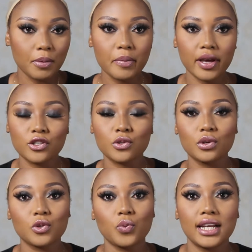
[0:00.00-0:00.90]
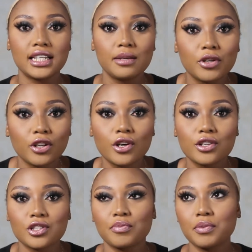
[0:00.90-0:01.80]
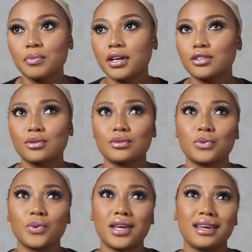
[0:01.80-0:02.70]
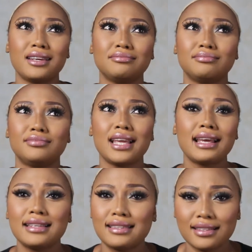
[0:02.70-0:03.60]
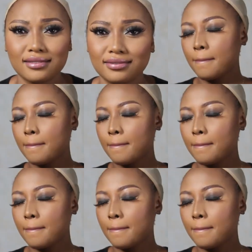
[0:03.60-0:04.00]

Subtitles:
people might just want to wear lip gloss, some people might just want to wear anything.